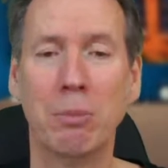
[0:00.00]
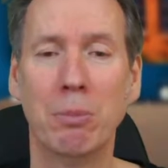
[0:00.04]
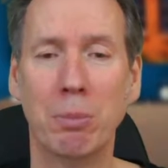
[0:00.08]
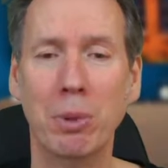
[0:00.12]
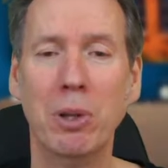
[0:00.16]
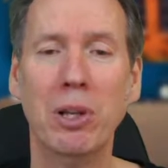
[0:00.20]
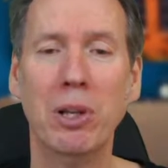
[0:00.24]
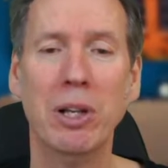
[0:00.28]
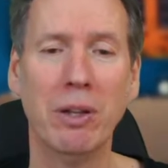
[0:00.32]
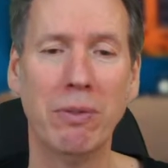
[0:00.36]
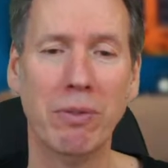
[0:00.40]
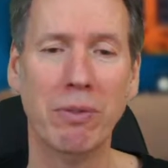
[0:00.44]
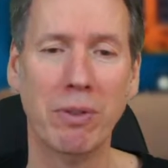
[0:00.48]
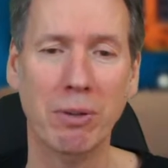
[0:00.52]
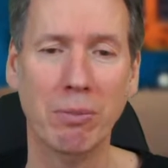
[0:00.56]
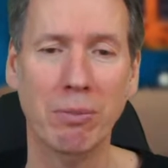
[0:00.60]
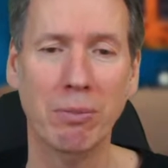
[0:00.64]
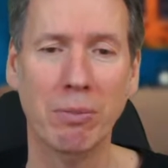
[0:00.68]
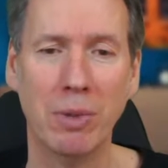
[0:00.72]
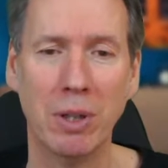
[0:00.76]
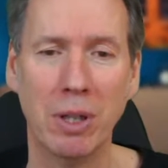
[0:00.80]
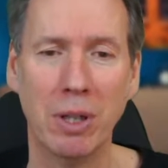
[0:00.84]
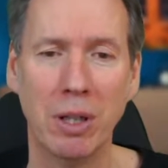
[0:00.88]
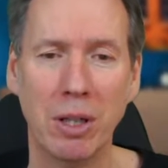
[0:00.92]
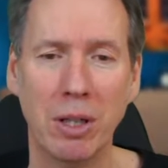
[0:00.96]
believe them.
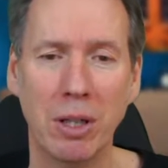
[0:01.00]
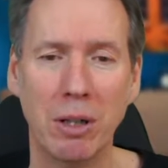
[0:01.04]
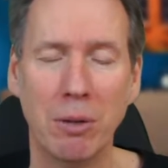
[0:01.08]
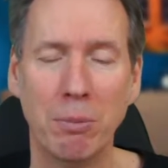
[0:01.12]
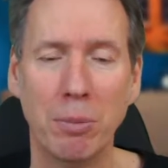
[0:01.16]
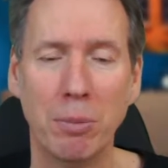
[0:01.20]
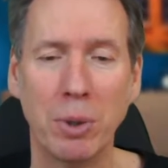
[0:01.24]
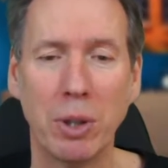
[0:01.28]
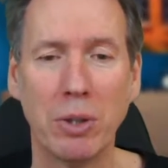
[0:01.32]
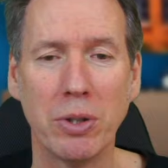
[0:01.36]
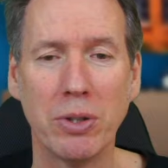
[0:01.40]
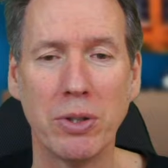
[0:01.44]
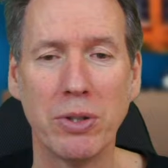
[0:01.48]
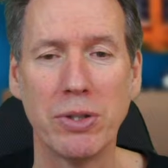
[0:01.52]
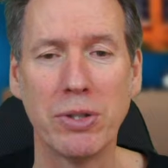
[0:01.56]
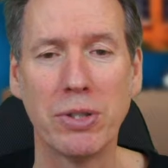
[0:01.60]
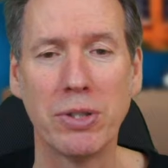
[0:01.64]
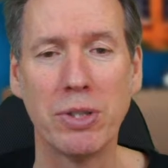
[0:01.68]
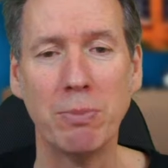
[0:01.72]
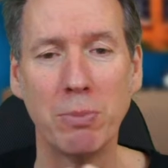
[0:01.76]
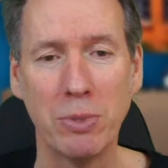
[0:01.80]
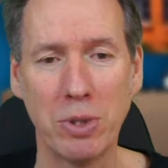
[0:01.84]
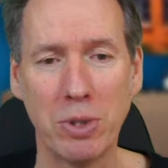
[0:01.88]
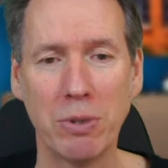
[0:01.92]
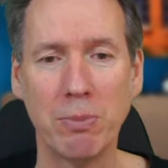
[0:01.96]
Because
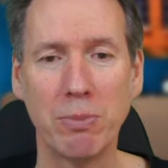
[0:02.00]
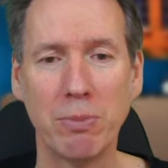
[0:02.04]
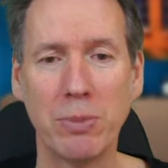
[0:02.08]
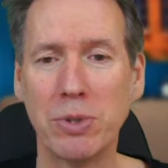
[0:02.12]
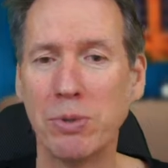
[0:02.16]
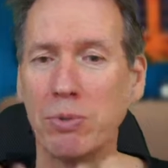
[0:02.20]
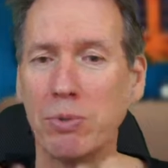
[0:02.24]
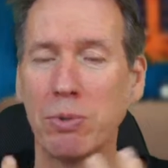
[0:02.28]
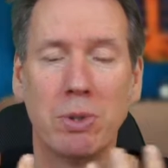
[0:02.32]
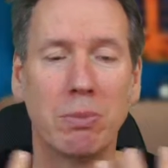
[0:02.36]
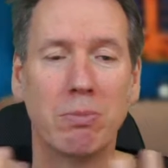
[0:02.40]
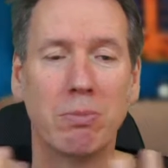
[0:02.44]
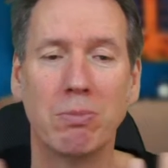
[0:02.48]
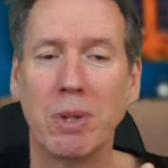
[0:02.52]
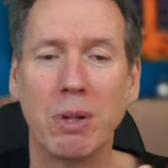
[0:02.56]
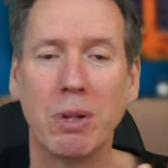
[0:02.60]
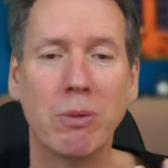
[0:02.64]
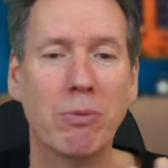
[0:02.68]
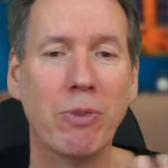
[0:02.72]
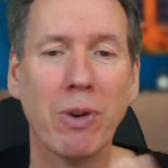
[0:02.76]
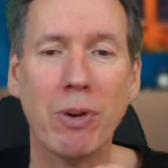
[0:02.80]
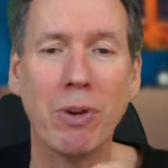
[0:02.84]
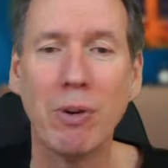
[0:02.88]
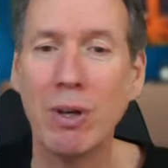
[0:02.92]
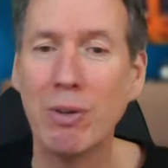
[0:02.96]
symptoms are
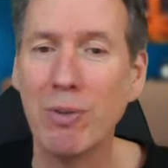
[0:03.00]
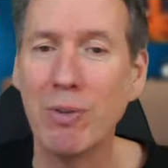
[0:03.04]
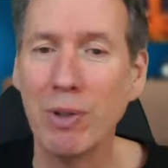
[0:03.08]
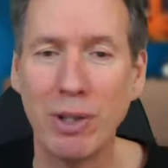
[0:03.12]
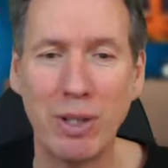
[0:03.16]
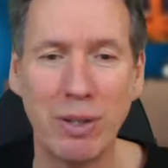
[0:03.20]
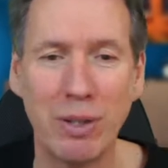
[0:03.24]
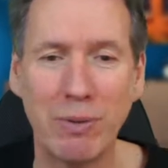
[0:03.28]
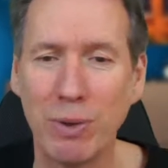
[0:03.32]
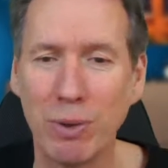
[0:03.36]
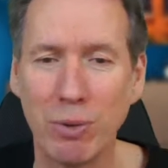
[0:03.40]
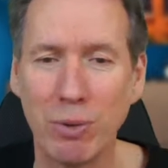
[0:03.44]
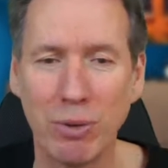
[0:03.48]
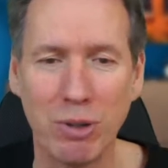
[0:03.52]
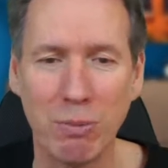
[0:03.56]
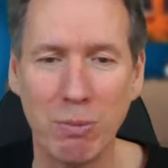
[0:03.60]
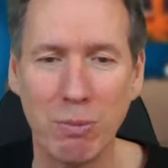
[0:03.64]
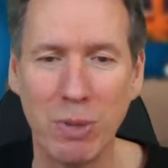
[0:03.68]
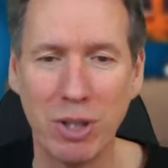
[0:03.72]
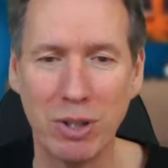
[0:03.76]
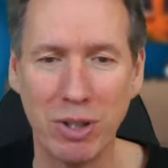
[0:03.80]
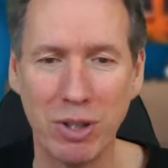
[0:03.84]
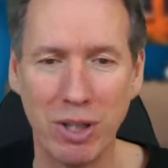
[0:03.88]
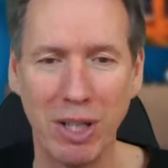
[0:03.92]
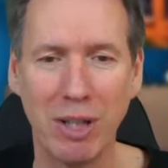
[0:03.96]
very, very difficult to
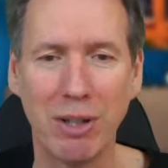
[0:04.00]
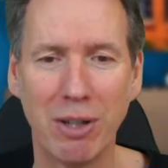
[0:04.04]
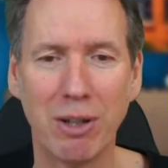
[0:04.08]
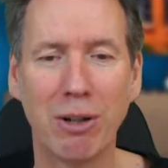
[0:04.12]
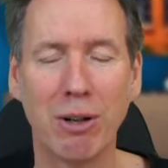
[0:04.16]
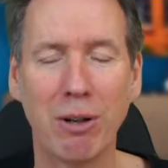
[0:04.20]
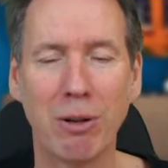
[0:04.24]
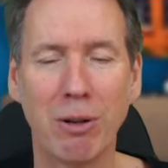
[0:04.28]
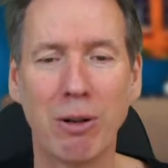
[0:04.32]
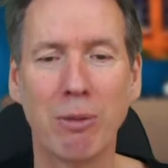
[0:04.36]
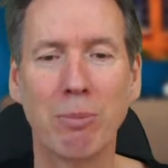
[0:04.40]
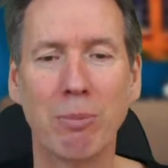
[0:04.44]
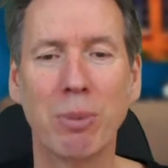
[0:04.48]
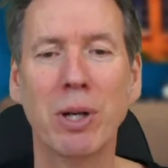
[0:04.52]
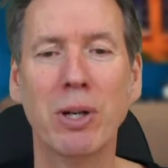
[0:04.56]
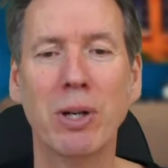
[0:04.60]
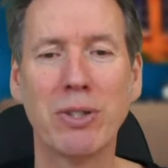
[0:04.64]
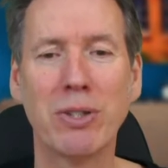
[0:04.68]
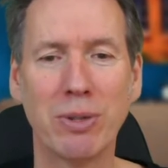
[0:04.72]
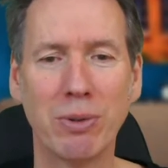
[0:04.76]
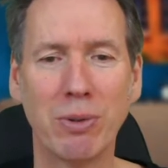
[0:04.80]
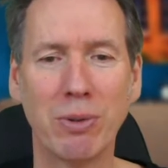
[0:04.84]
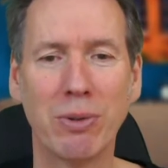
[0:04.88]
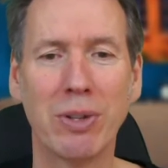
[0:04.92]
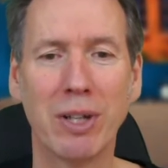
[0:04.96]
measure. They are a
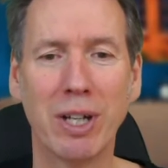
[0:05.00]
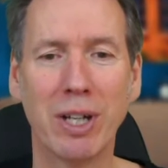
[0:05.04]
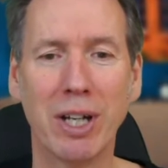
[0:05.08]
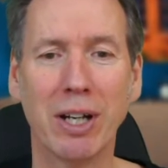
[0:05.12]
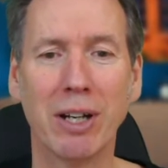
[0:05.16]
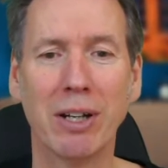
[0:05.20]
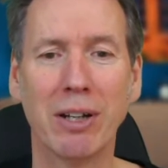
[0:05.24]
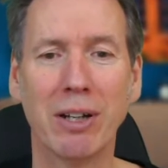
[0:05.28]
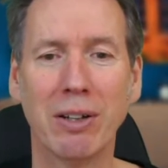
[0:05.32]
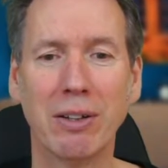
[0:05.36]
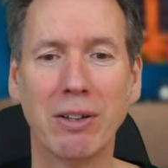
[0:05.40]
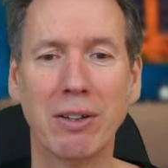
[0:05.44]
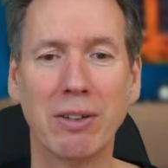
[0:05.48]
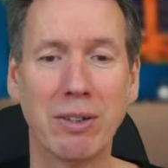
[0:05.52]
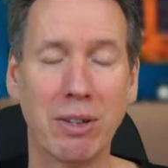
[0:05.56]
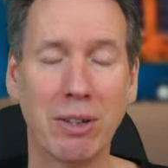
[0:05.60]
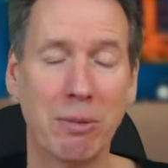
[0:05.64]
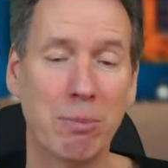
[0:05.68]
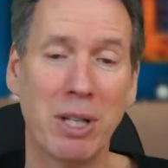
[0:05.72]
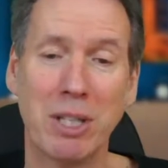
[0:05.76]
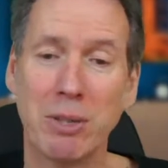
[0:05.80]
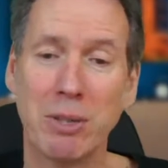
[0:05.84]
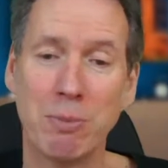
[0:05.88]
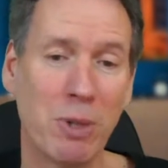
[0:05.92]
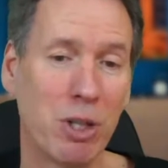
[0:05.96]
personal thing. So the
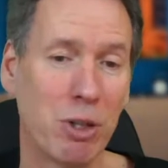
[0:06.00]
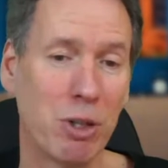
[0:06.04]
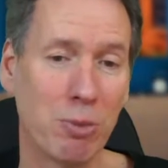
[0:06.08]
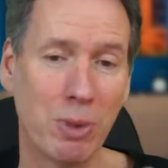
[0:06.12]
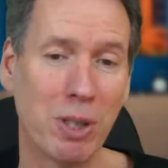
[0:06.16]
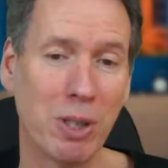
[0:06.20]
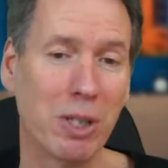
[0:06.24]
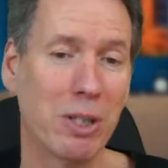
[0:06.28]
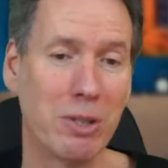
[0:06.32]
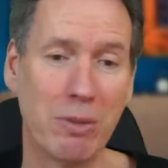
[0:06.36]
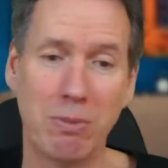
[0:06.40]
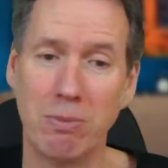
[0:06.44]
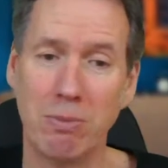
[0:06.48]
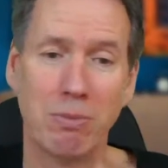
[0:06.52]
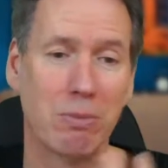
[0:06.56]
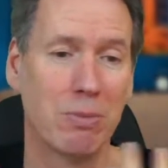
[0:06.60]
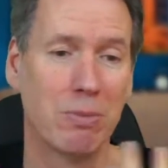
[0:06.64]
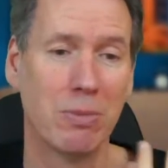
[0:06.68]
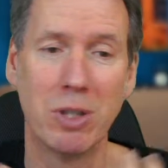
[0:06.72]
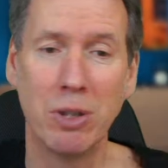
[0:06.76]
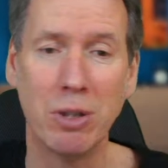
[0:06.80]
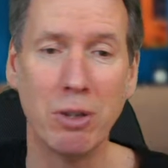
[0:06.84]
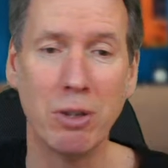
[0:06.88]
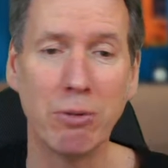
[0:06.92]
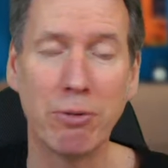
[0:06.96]
best measurement is,
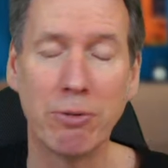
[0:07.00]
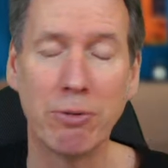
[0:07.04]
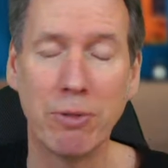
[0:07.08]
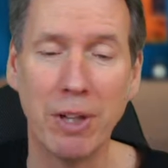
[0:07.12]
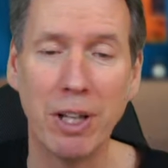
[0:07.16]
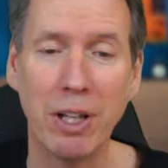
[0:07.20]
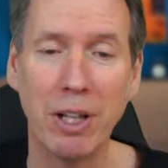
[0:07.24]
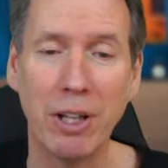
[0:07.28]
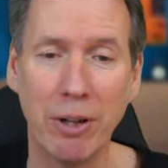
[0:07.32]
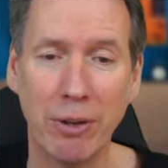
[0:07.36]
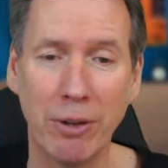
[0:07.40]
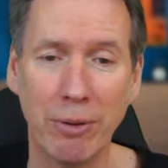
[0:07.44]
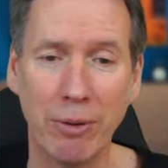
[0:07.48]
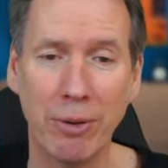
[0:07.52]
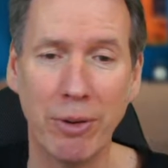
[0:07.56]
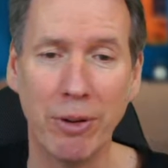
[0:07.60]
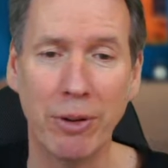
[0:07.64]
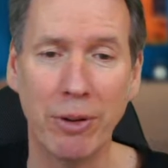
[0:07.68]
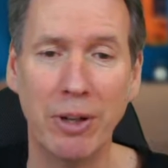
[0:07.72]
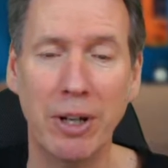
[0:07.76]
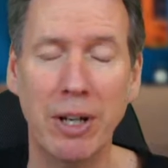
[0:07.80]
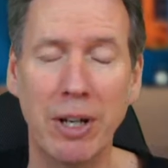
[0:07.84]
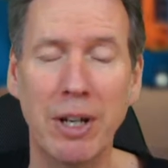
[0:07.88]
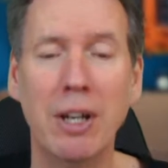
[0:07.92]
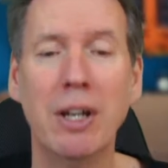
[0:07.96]
do you feel it or
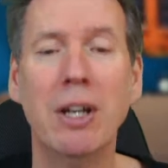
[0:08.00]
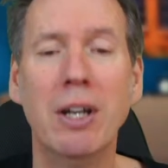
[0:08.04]
not?